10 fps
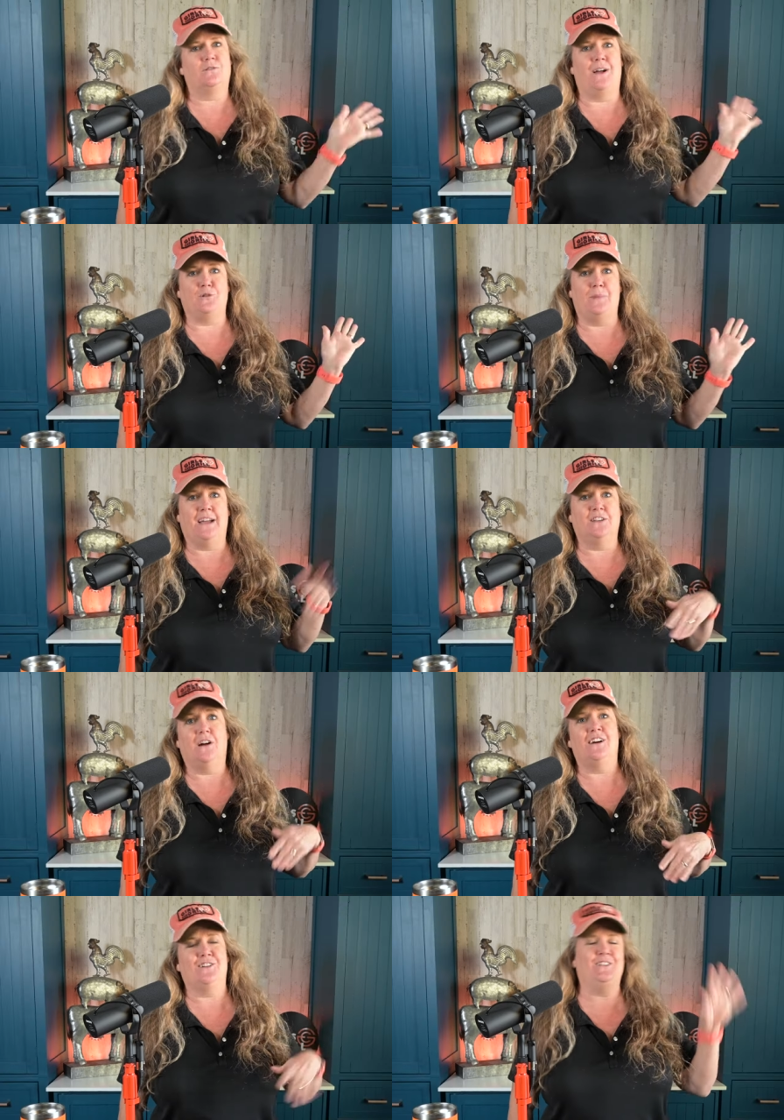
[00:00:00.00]
it around your
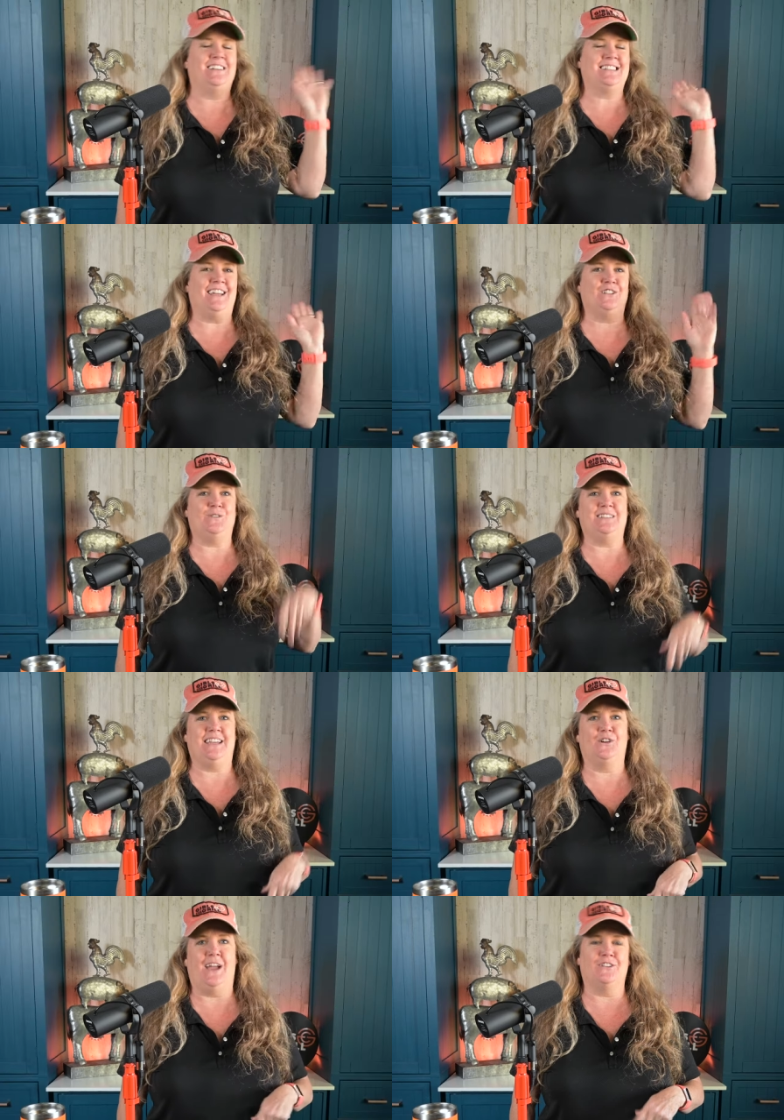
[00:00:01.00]
backyard or you can take it to a
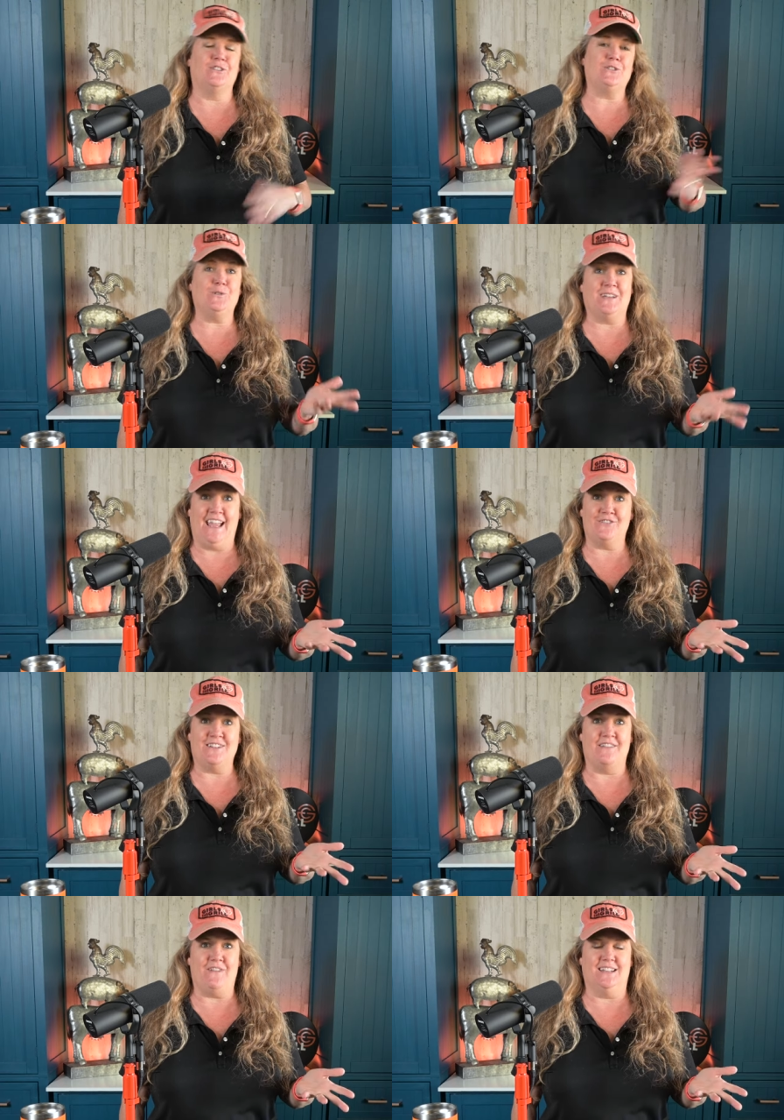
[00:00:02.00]
tailgate or to a
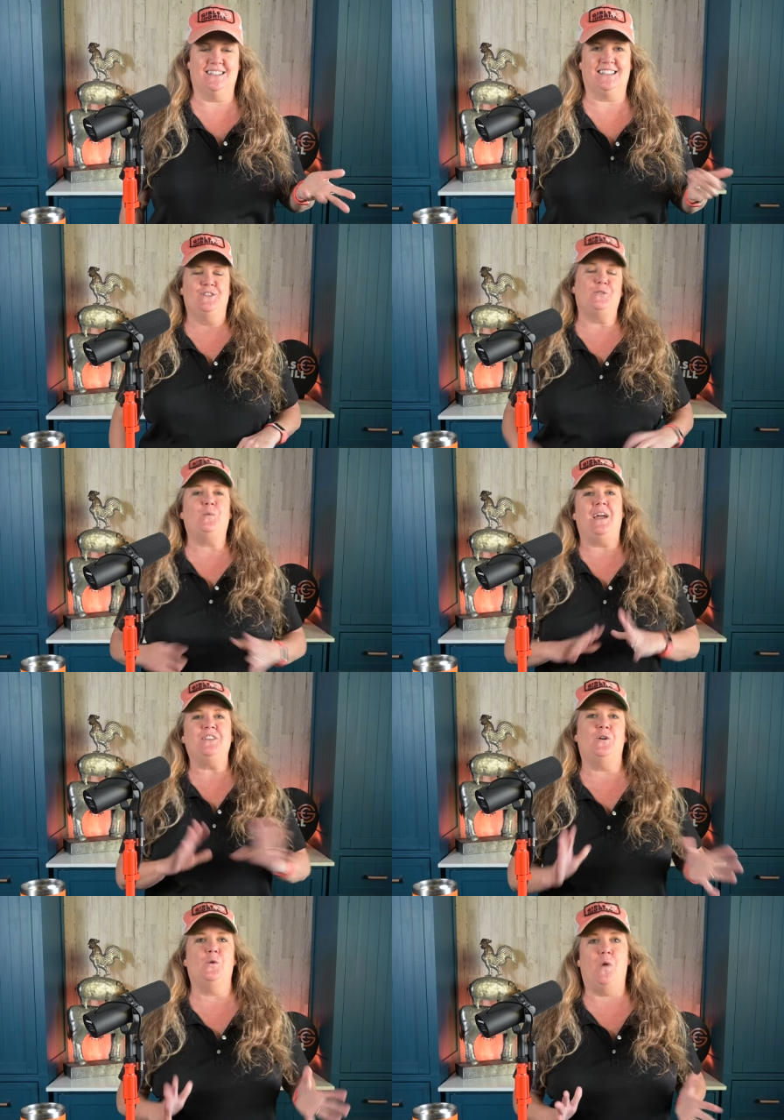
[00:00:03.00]
catering event. The way
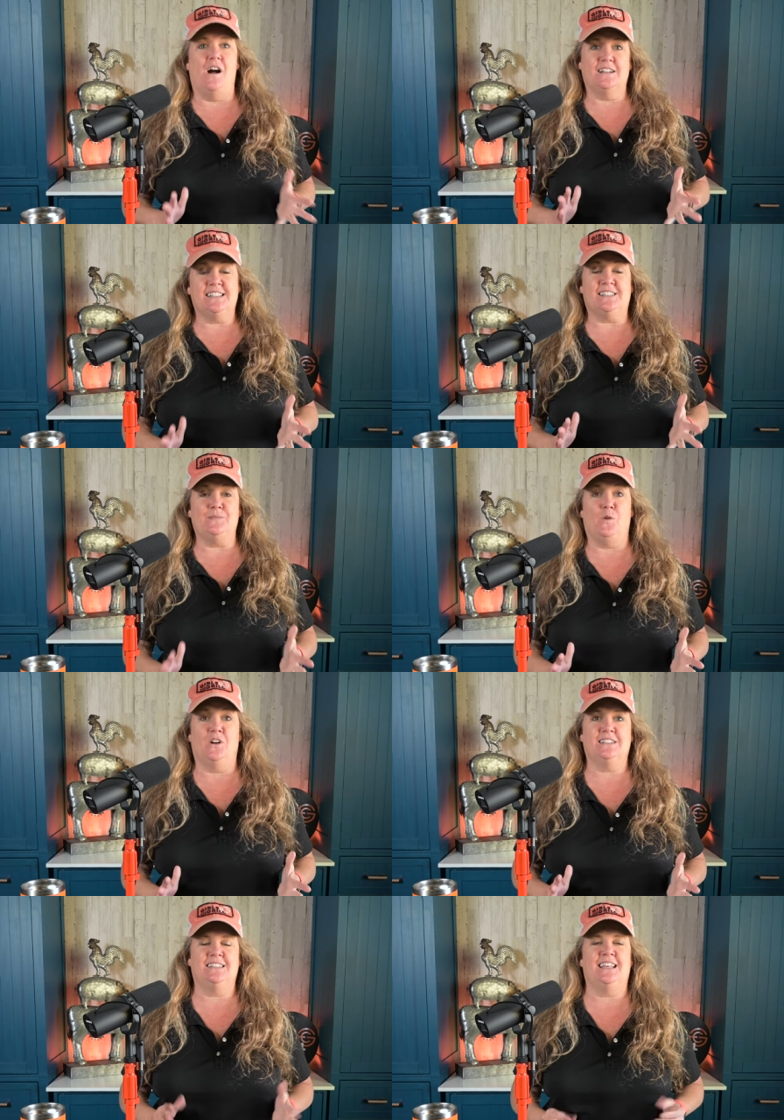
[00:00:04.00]
the whole wok system
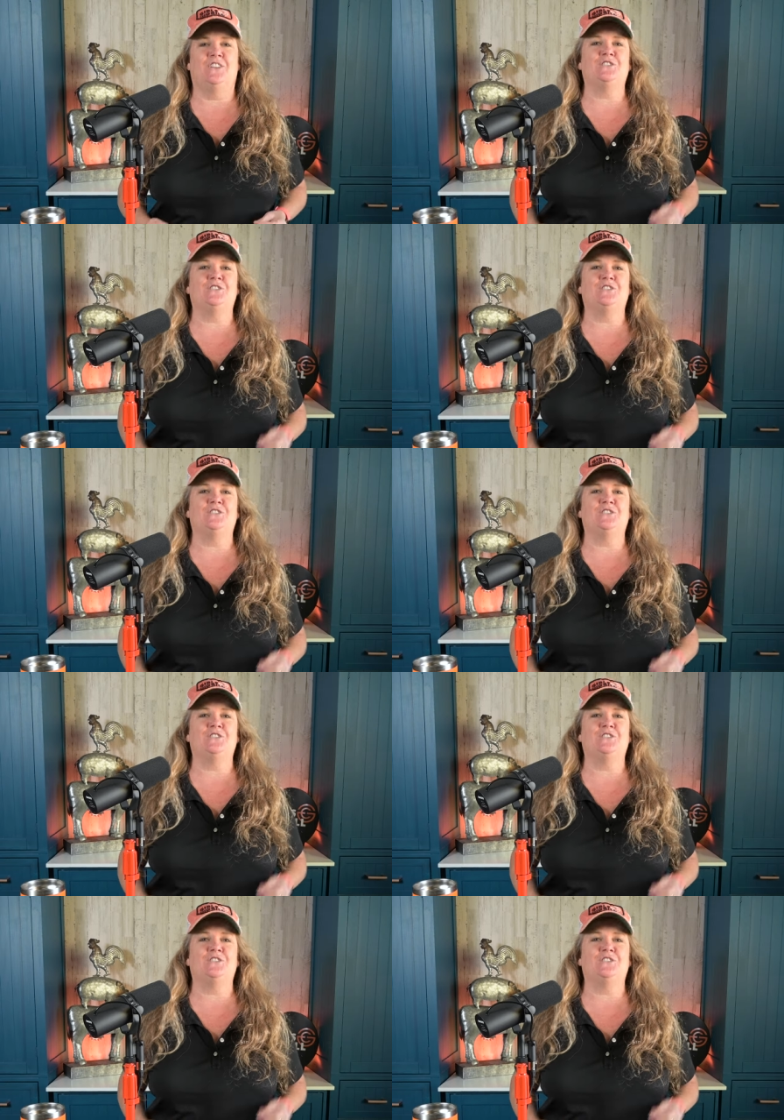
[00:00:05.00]
works is that